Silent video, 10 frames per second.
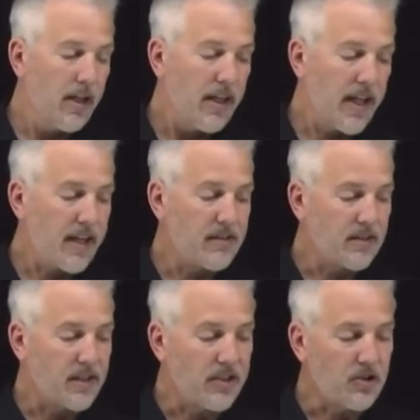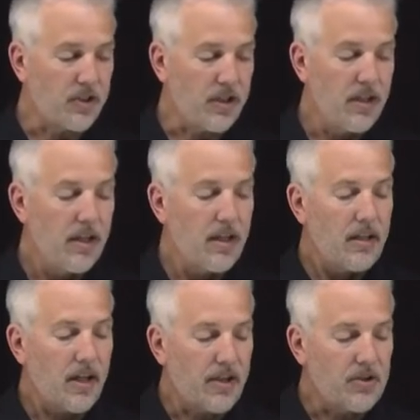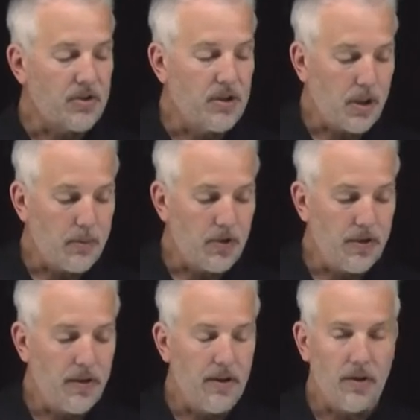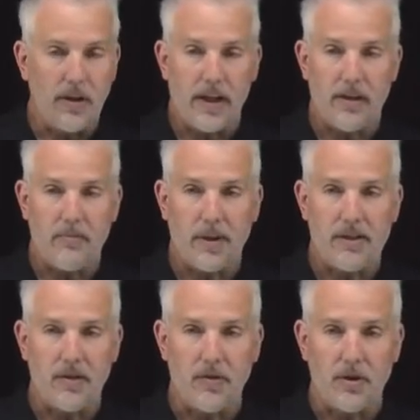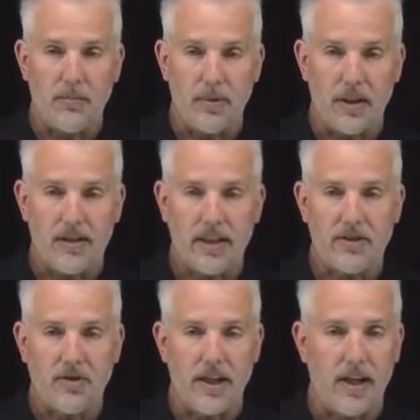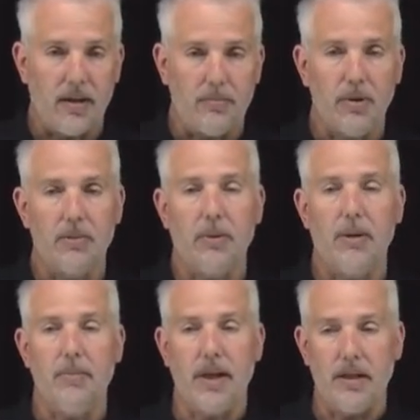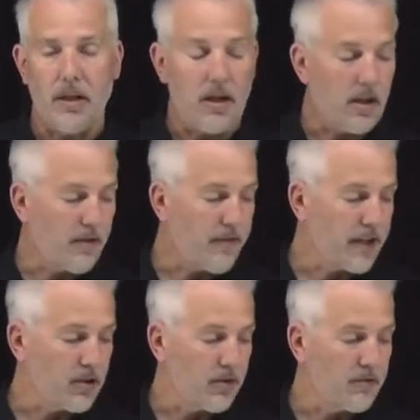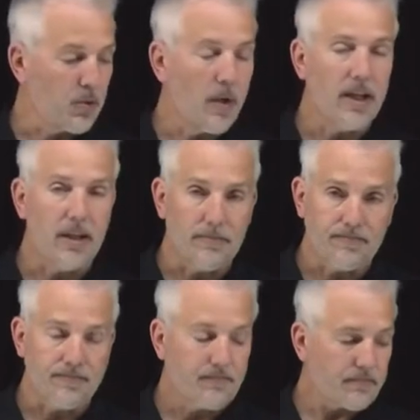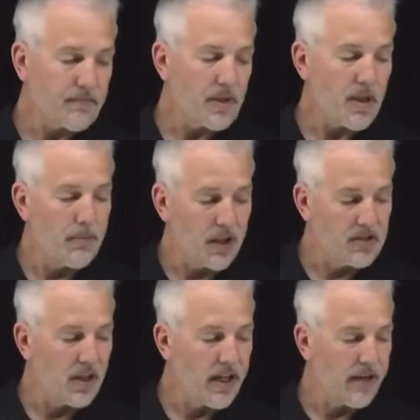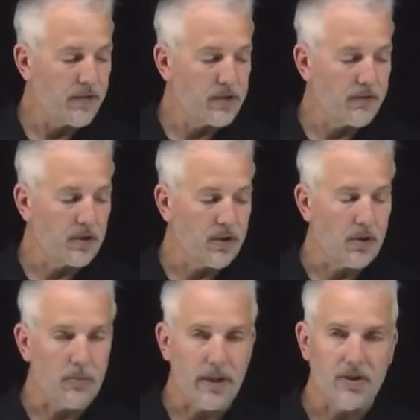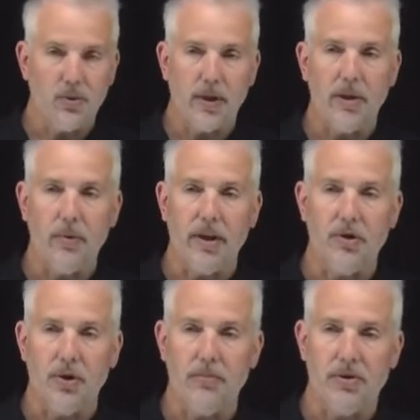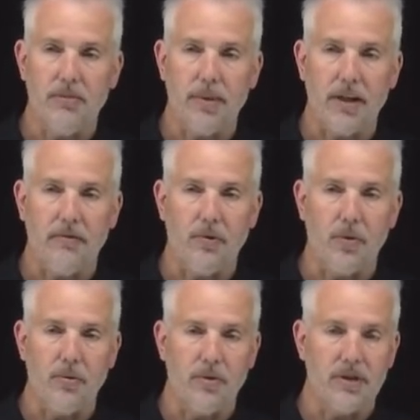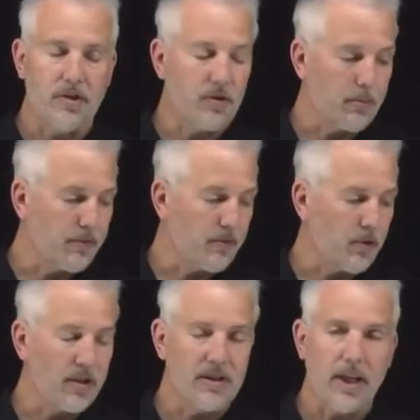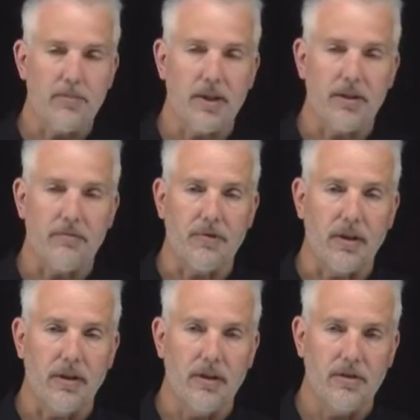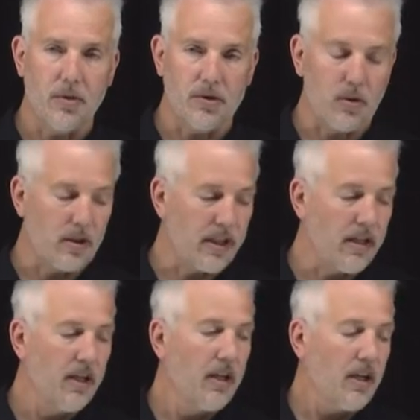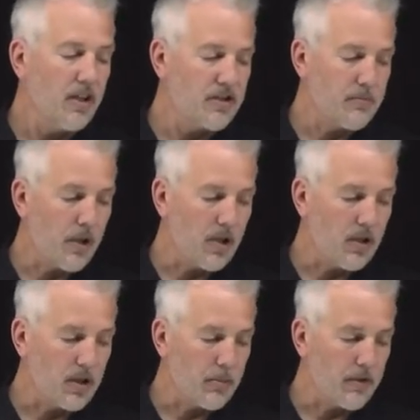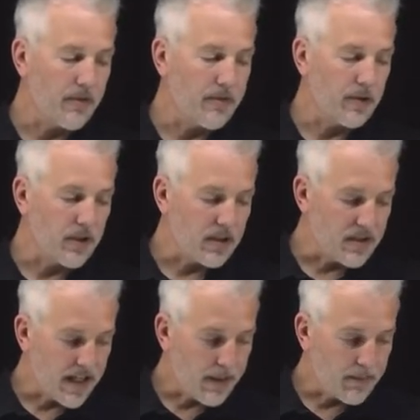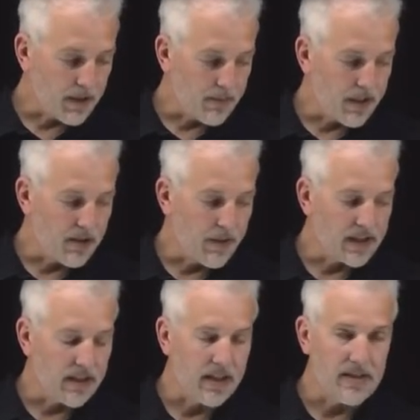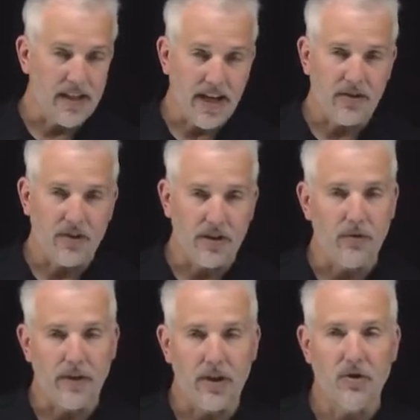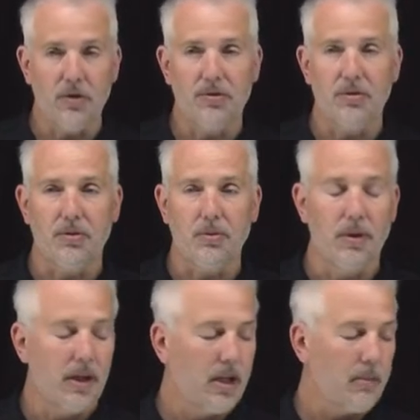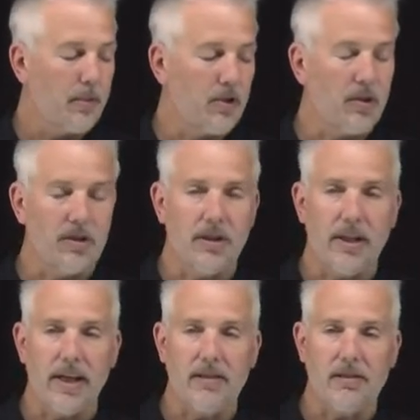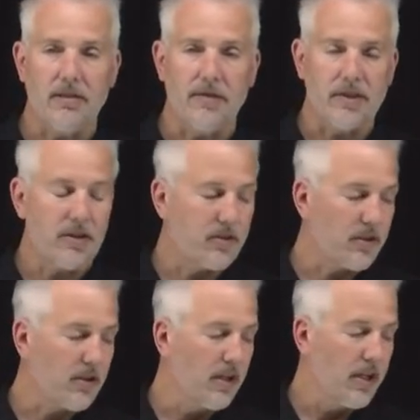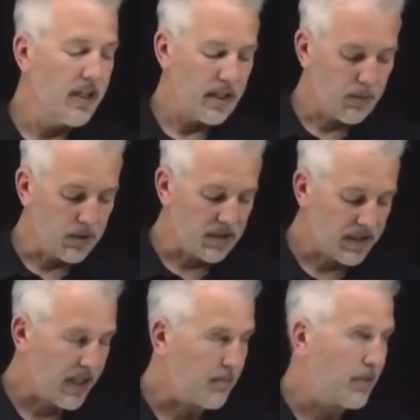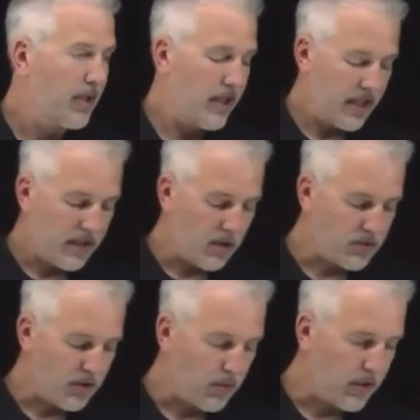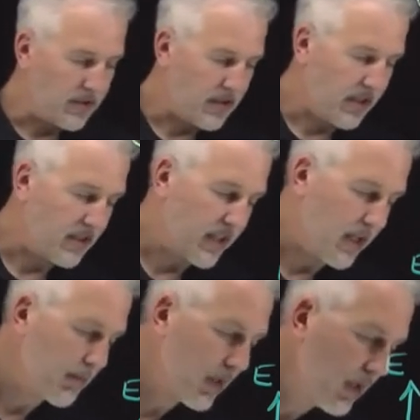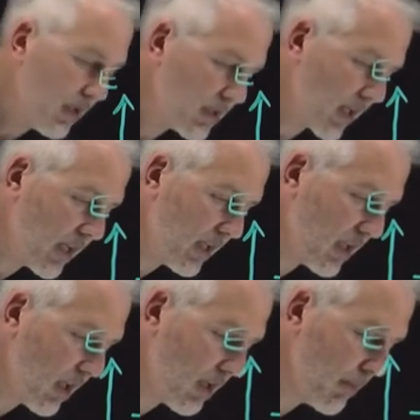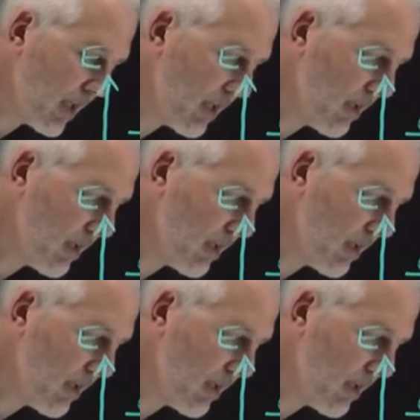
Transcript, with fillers: that is essentially not just doubled the length of my cylinder, but it's actually now multiplied by another factor of 20 because on average a photon will make 20 round trips back and forth through the cylinder before it escapes out the front. So it's only a small number of the photons that happen to be directed exactly or very close to parallel to the axis of the cylinder that will escape, and those are the ones that escape tightly collimated